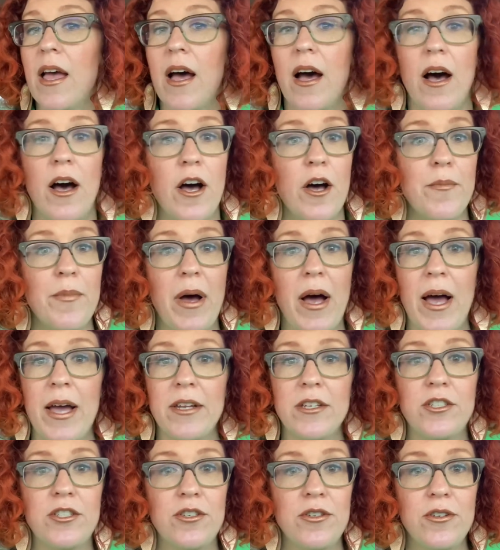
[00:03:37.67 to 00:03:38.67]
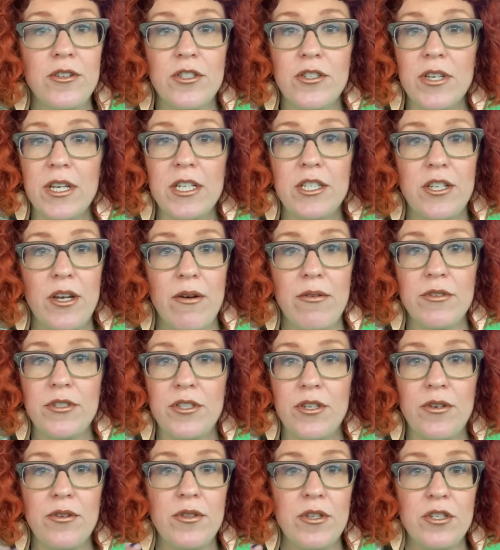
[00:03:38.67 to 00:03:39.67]
I usually don't
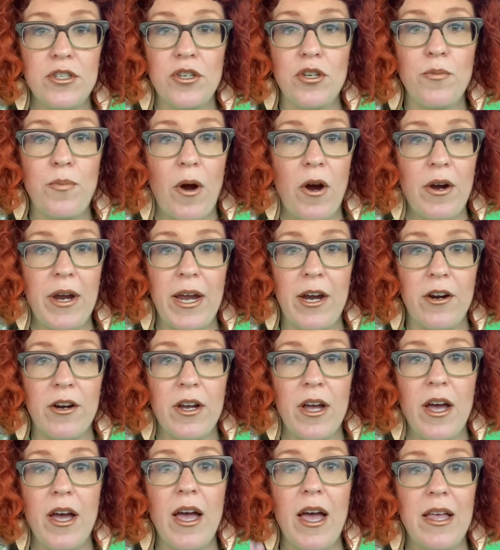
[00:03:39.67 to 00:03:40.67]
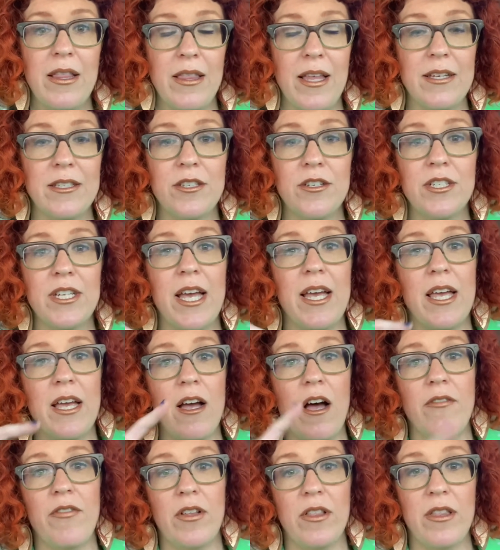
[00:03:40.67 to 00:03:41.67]
do the 2-part haircut unless they're taking
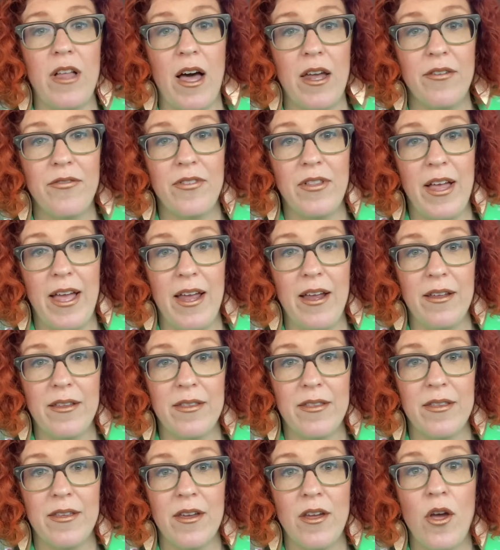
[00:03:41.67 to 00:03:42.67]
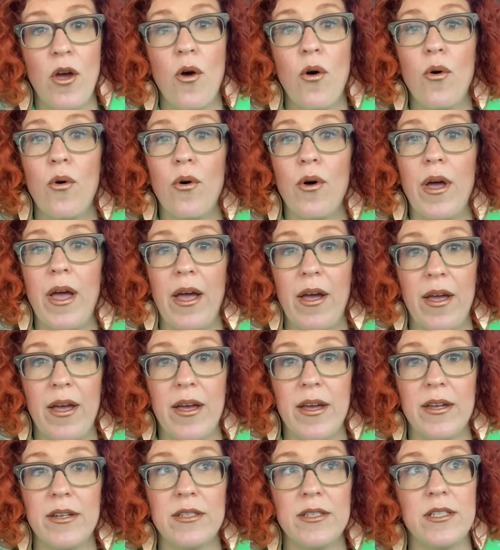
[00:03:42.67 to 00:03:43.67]
off a lot of length,
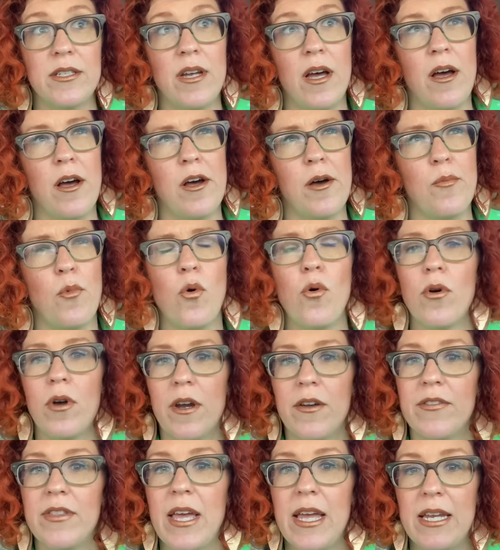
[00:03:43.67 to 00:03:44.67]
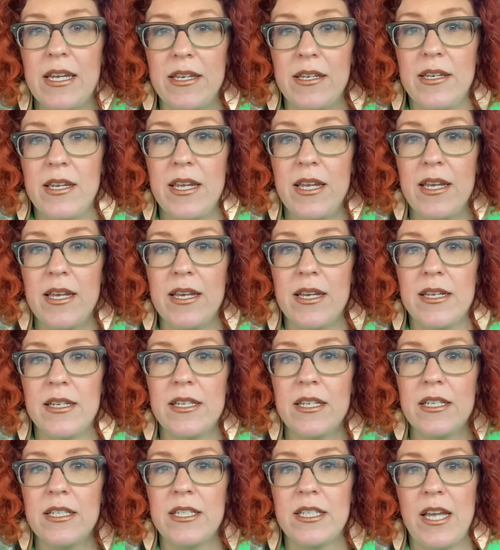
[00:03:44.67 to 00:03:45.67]
and or if they
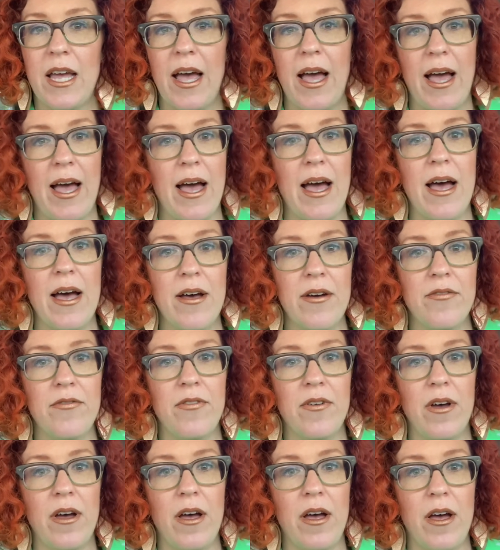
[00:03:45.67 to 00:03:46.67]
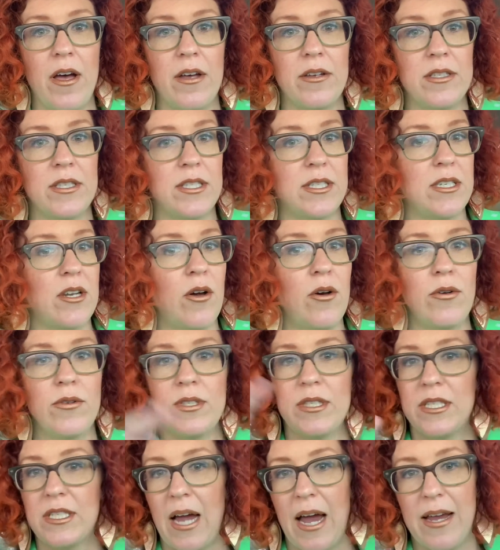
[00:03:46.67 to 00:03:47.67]
need to have a whole
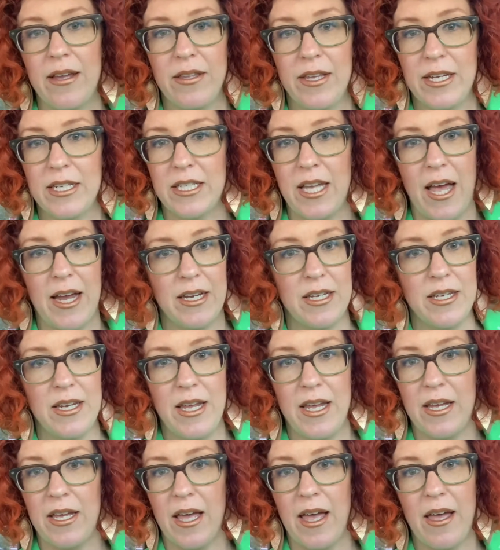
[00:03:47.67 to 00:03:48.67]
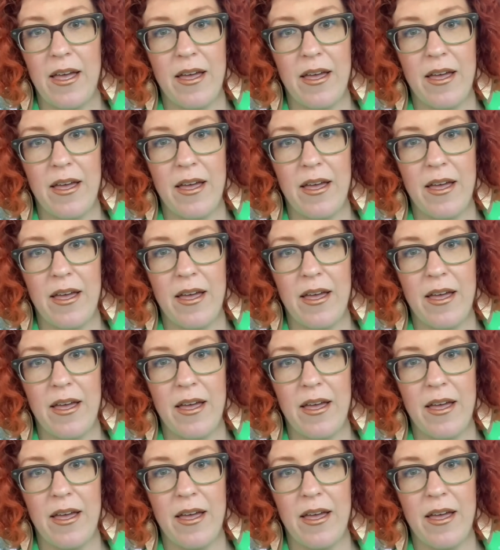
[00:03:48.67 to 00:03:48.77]
styling technique,